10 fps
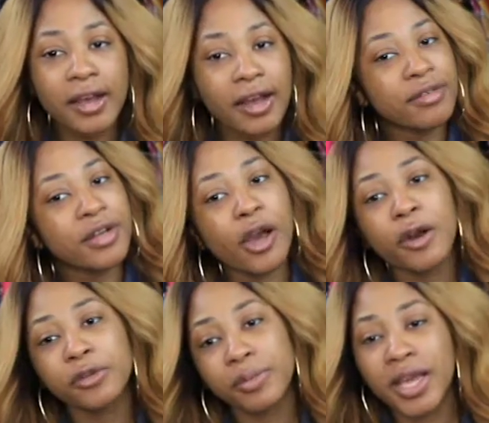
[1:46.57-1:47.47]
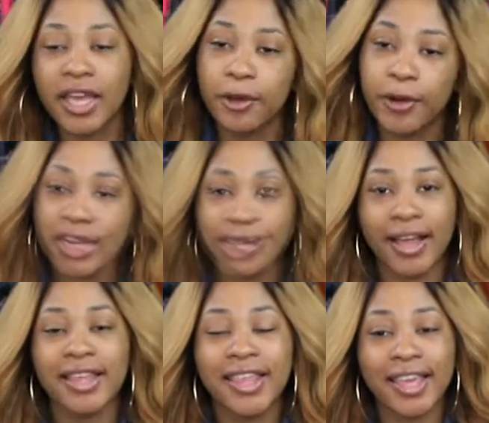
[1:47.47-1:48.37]
I haven't curled my hair or anything.
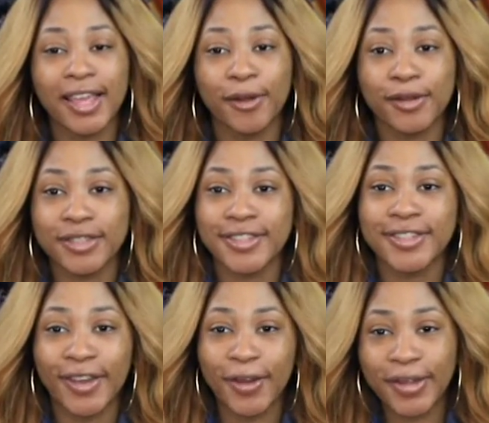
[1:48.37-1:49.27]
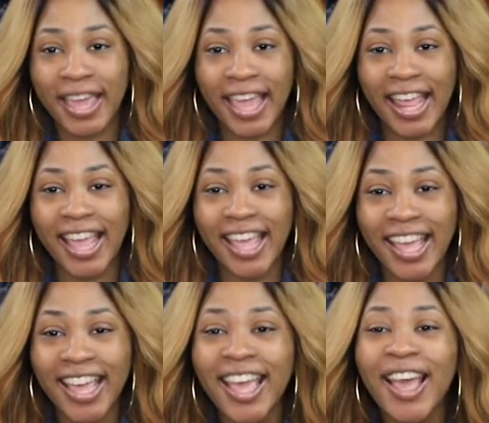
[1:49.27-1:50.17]
I think it looks
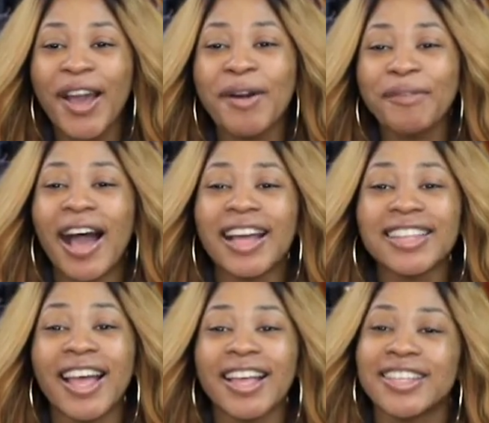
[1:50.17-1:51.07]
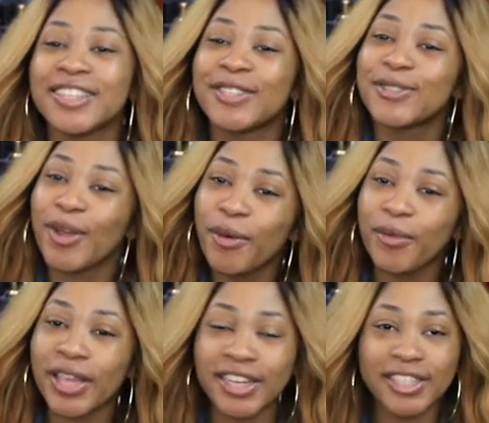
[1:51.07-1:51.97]
okay. And that is so
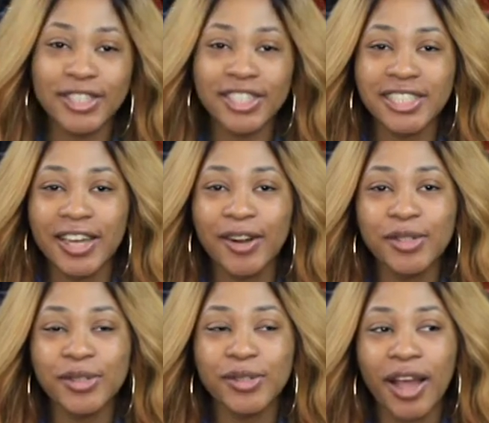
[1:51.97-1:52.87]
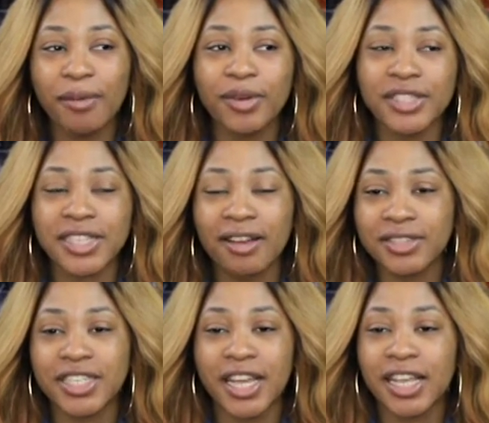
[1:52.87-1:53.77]
weird. It just tells you how much
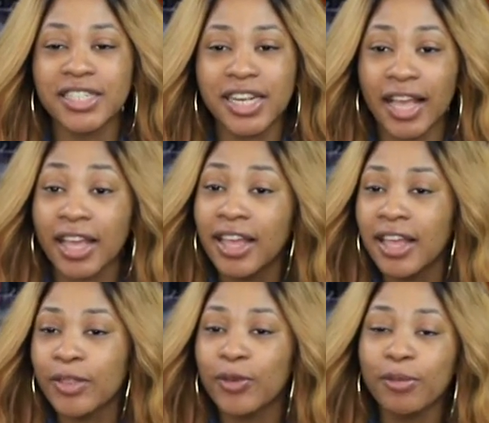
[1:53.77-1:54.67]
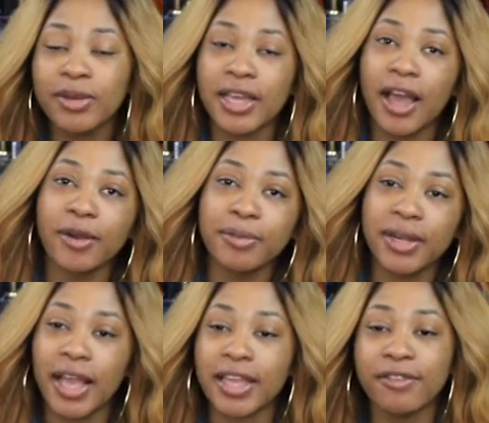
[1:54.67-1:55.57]
I've changed. Like normally I'll be
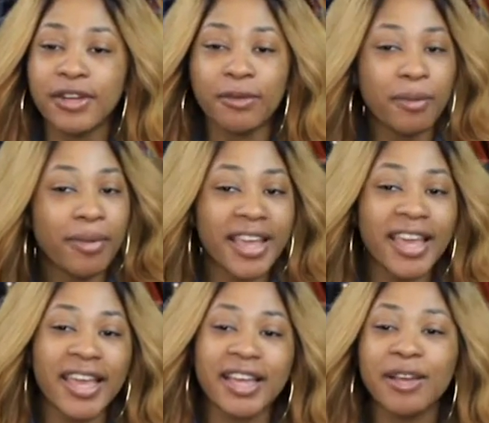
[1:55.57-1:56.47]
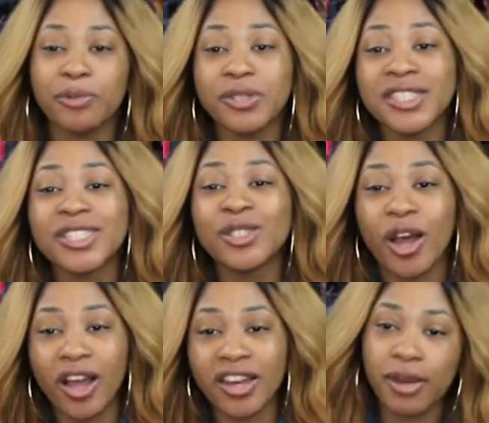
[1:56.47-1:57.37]
like, even when my hair was
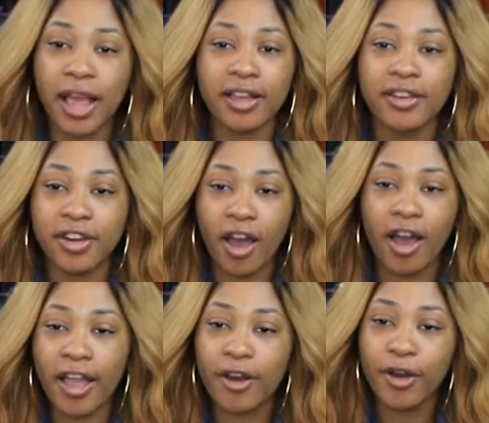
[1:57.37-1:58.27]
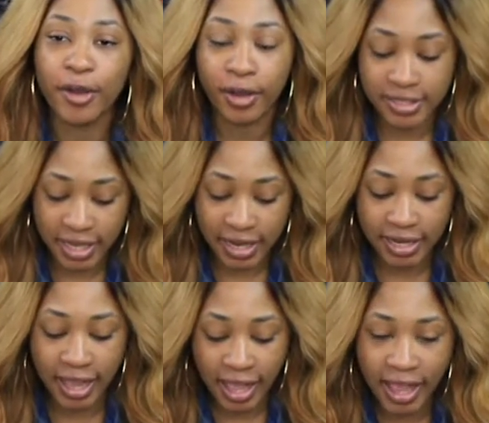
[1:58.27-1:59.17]
done, I'd be like, nah, I can't go outside like that.